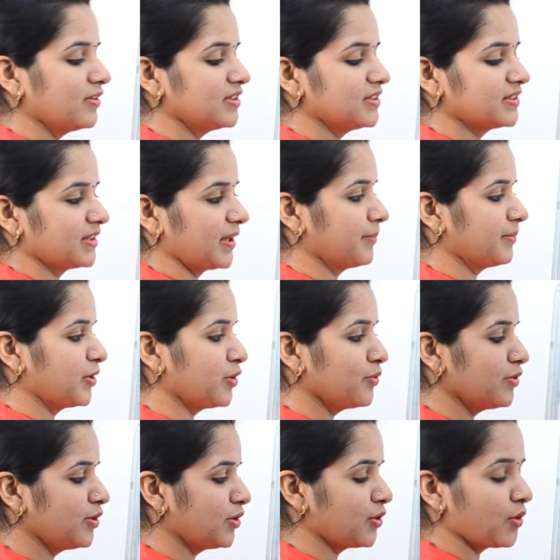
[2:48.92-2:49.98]
the sum, you
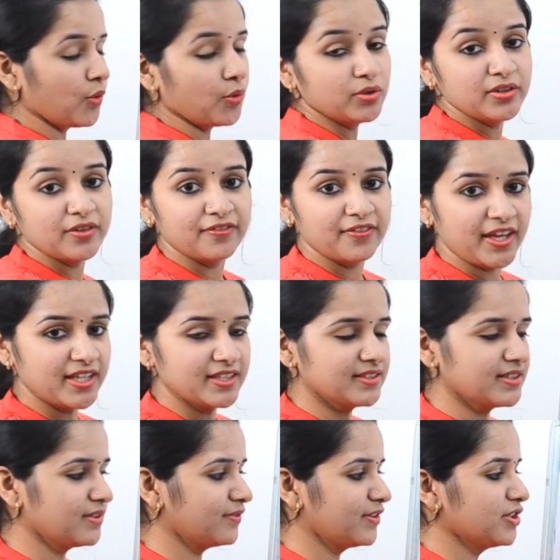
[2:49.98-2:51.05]
will know the ways
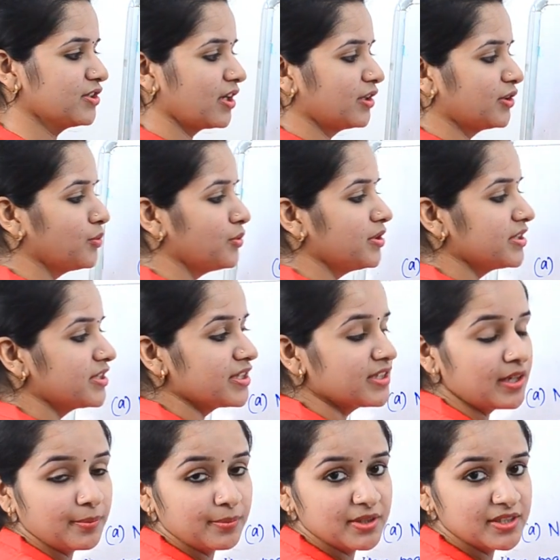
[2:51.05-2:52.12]
in which a two digit
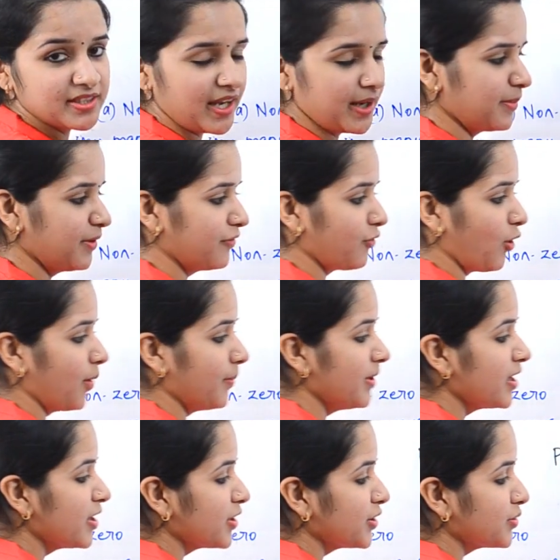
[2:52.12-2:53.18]
numbers can be formed
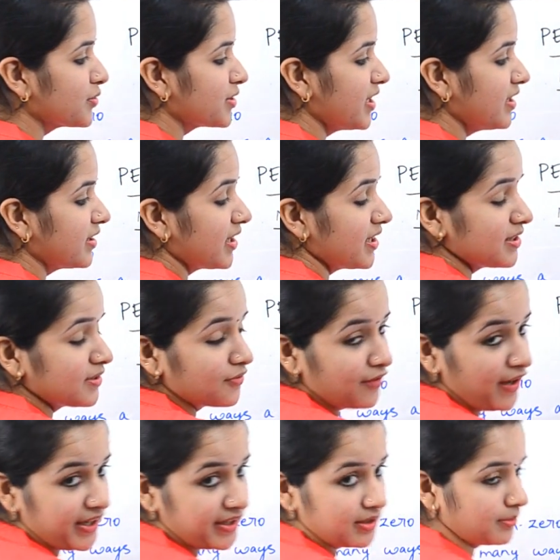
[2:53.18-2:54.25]
using these
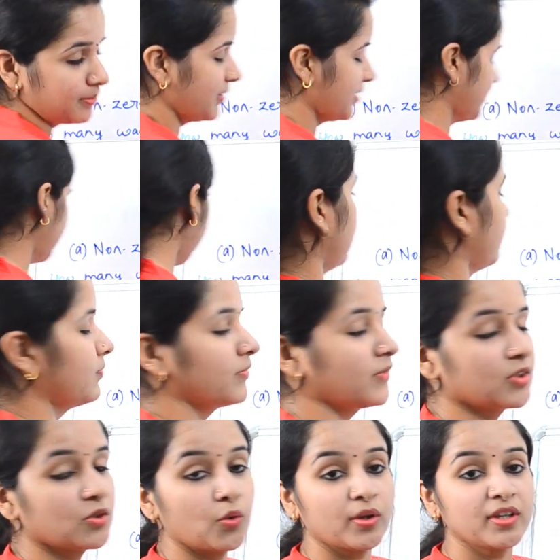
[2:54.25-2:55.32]
5 numbers.
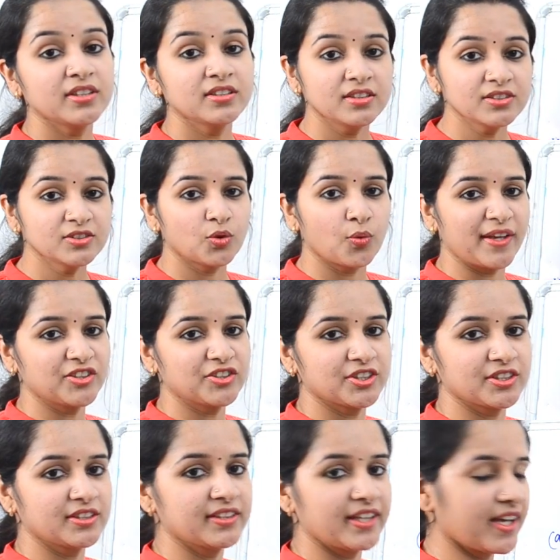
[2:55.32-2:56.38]
So in this
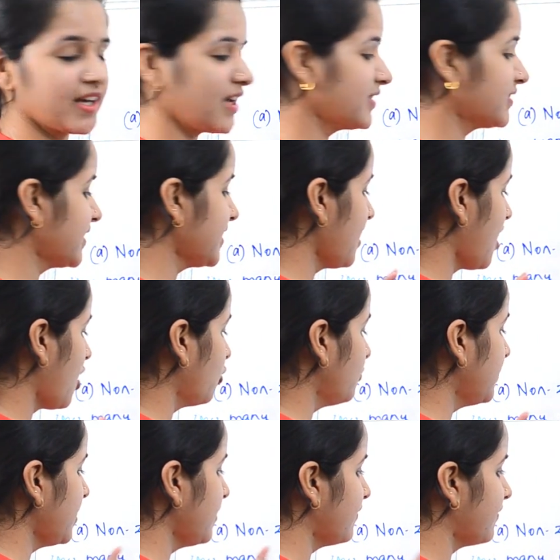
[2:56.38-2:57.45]
question, they are asking how
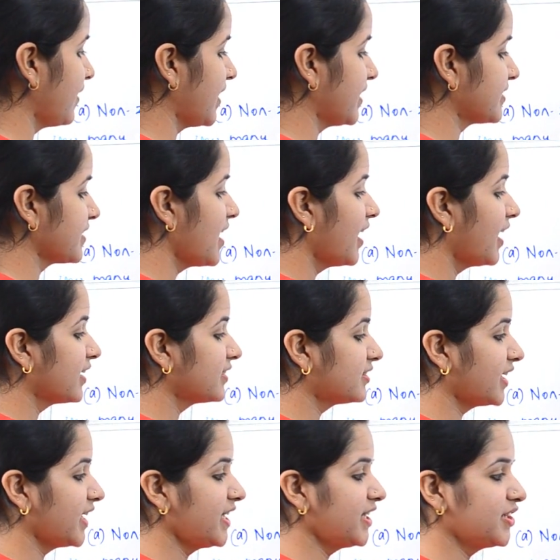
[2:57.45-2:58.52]
many ways a
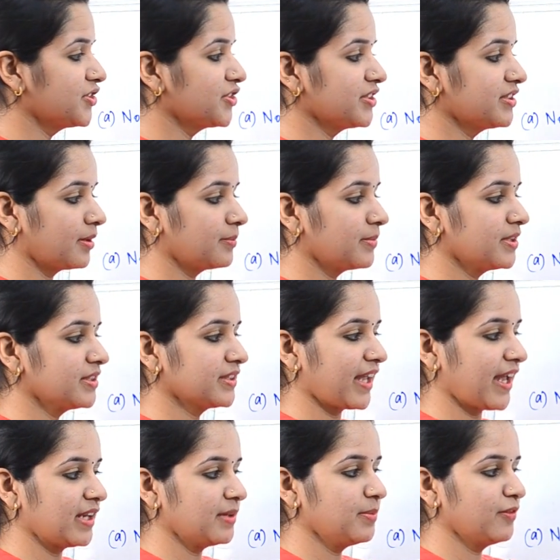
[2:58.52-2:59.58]
three-digit number
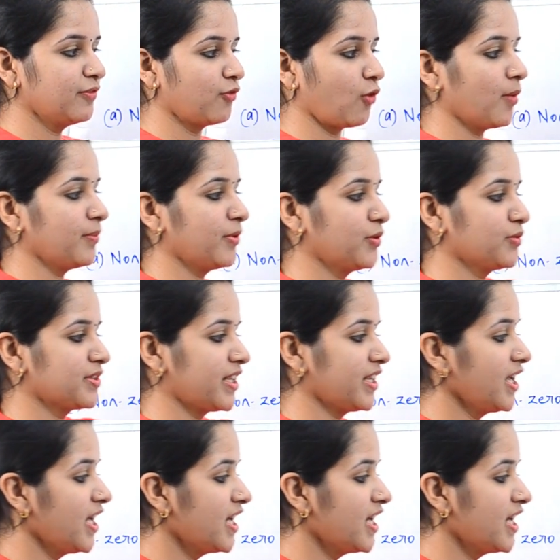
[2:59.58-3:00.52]
can be formed using